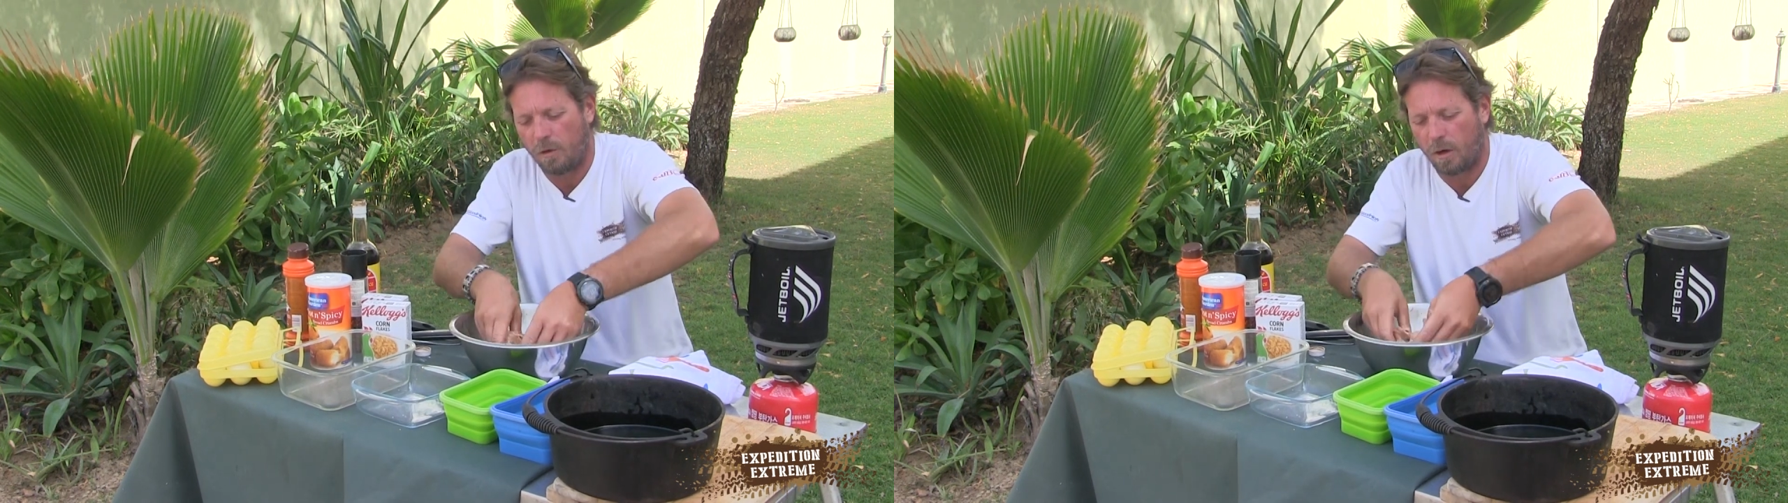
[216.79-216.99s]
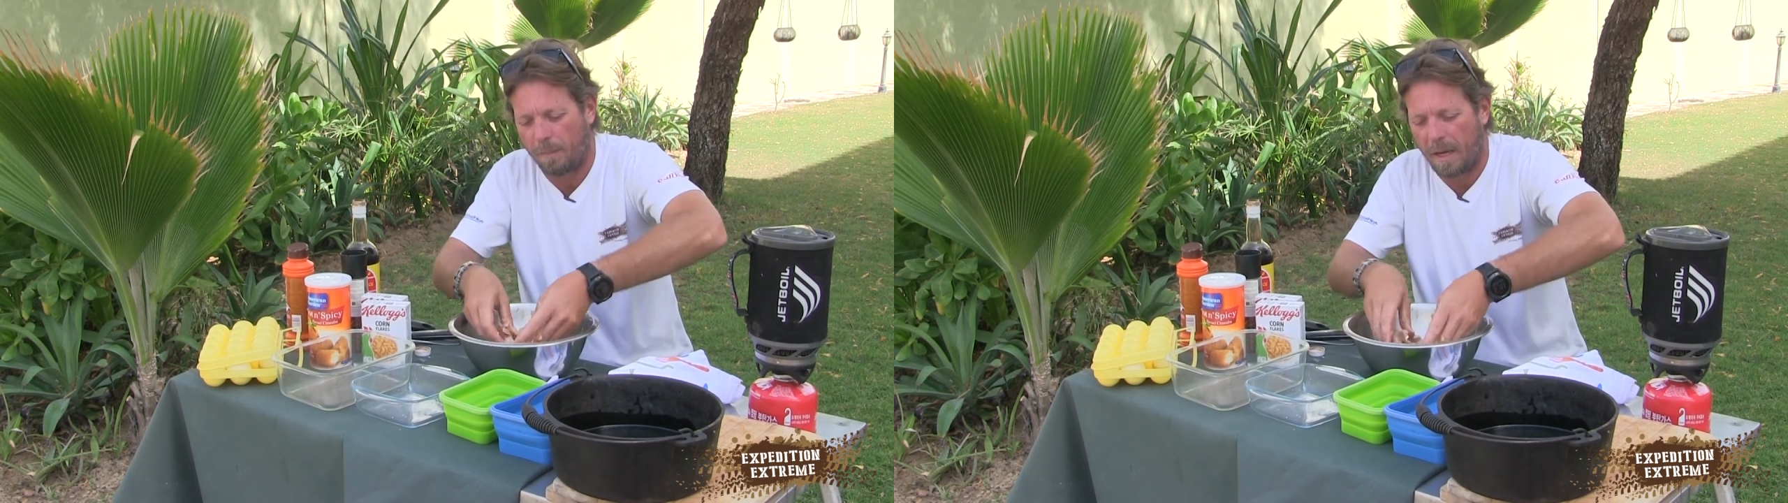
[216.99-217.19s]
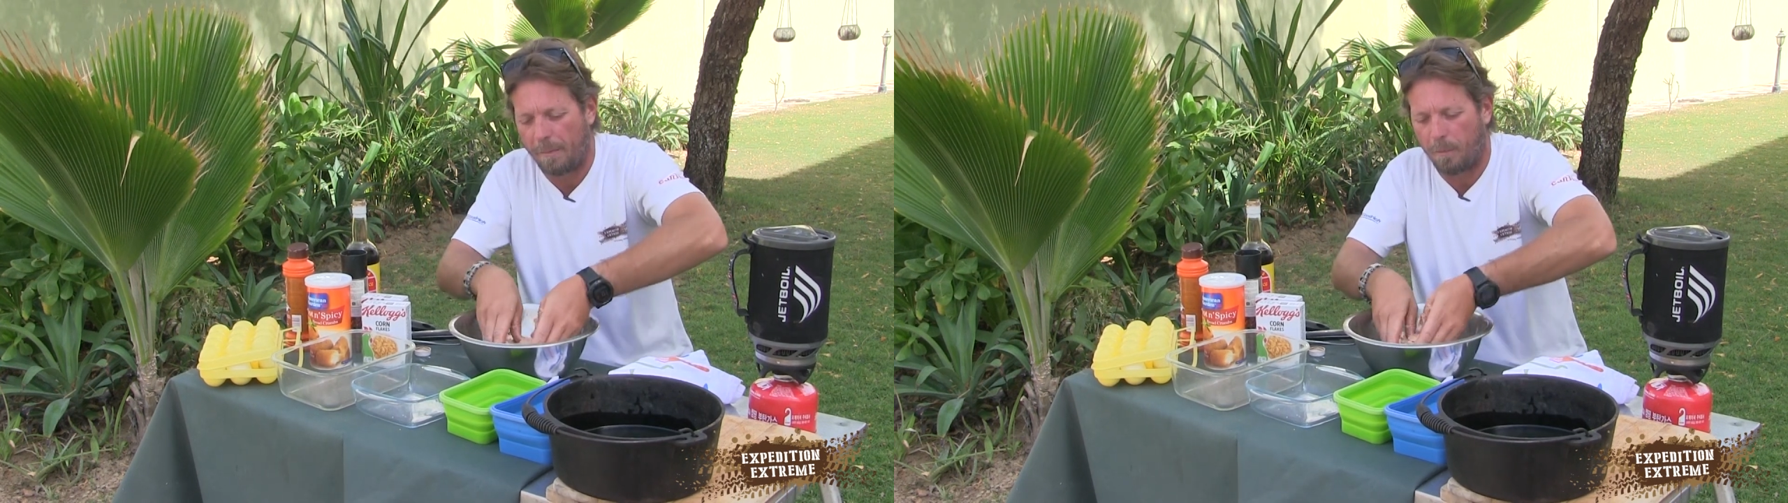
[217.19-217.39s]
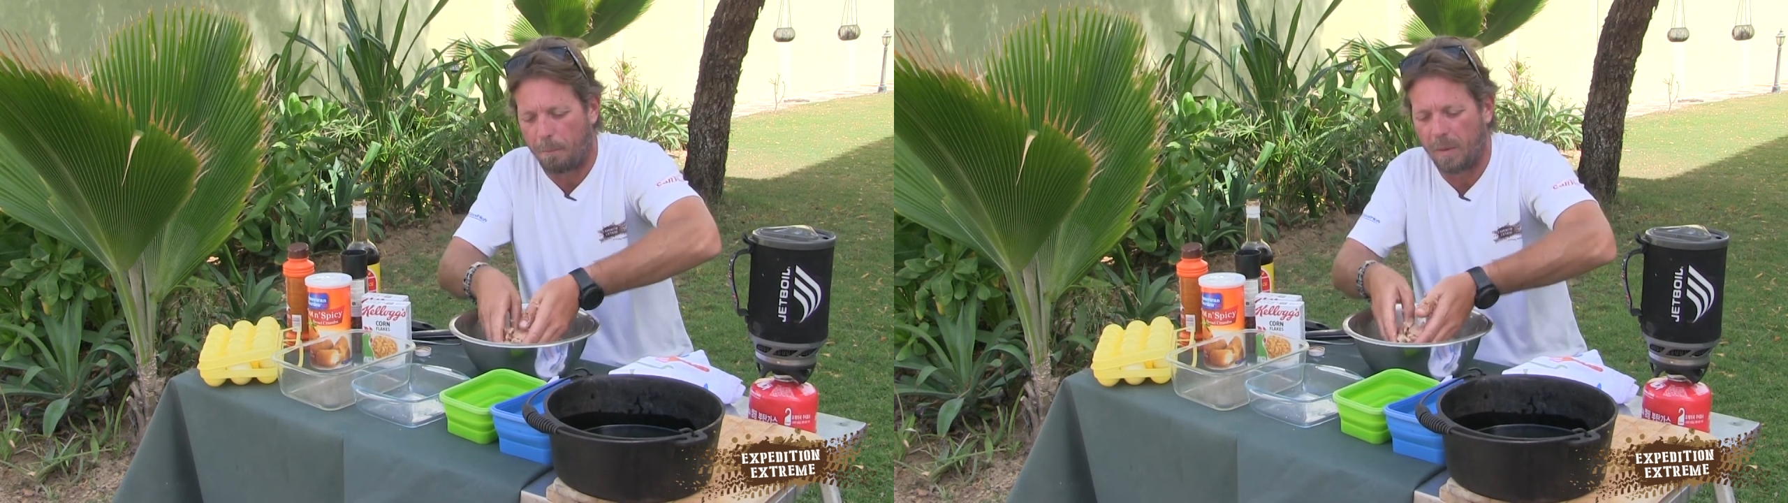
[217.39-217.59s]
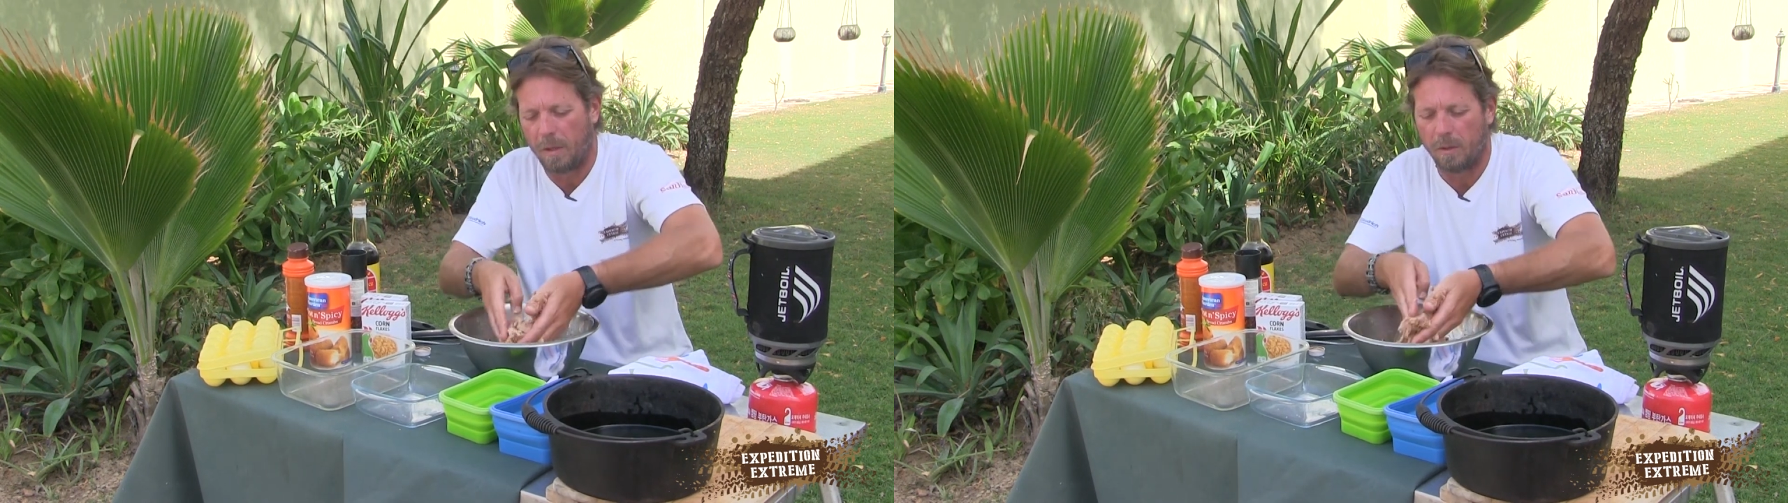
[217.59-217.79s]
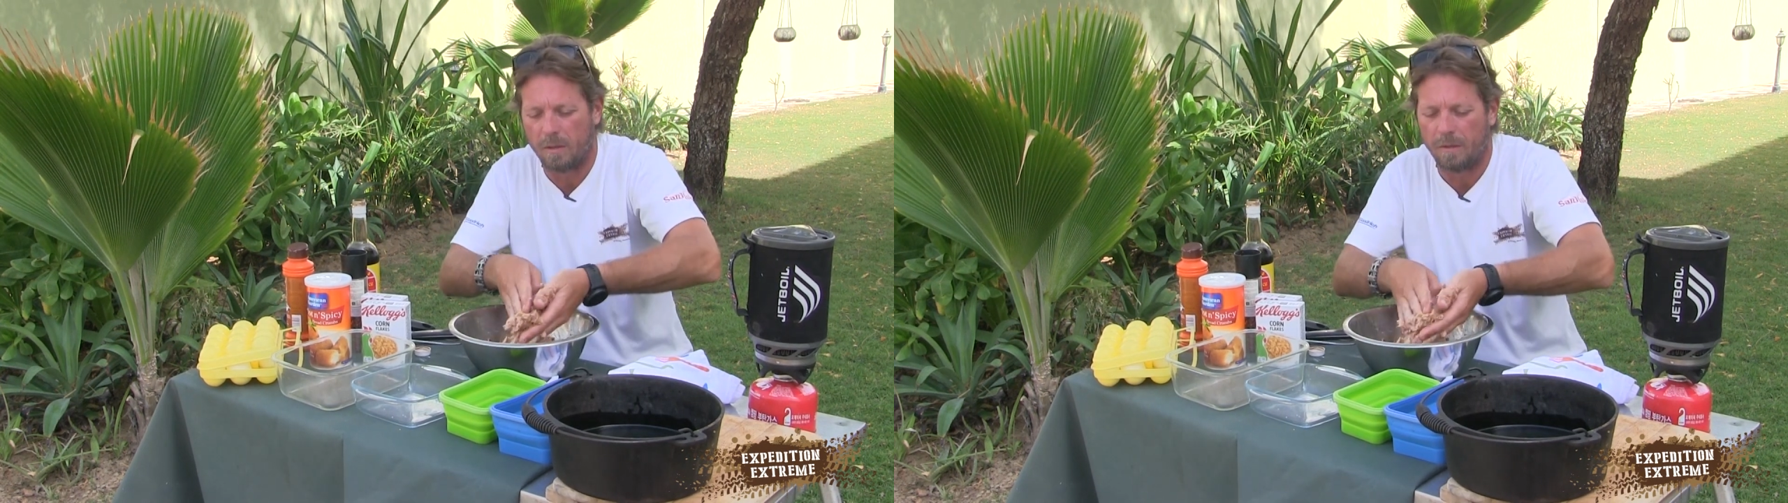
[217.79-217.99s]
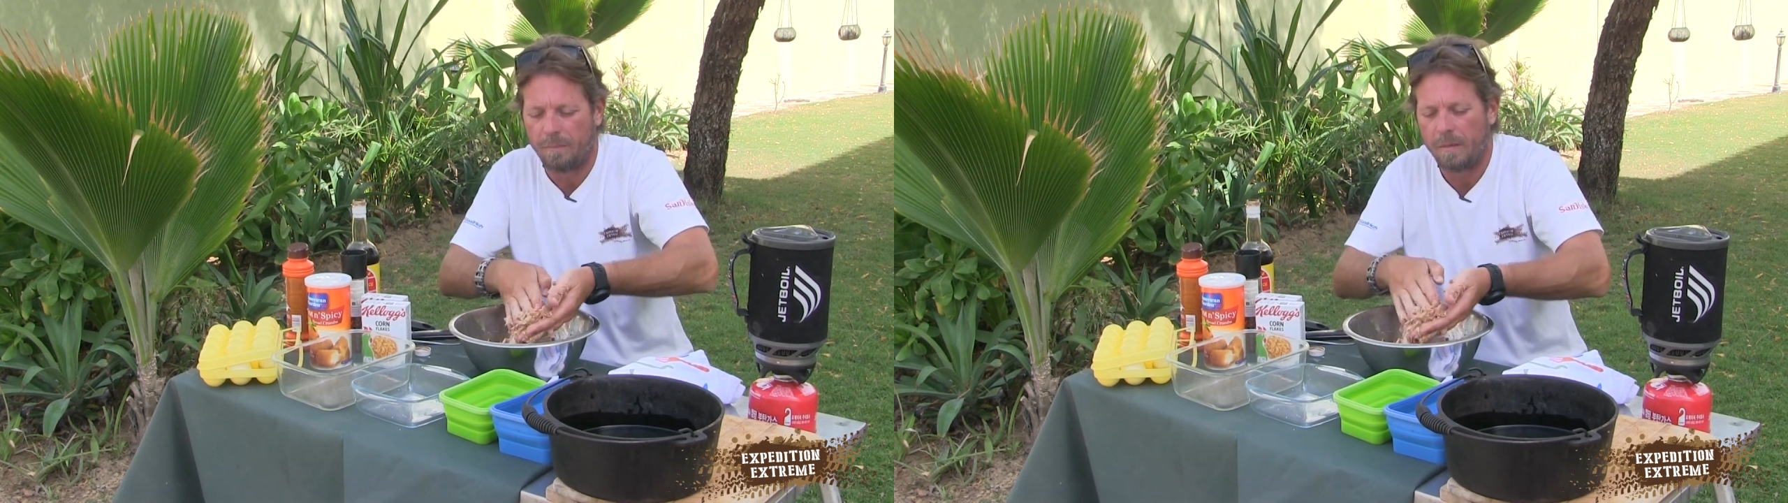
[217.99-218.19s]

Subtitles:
you've got to be able to build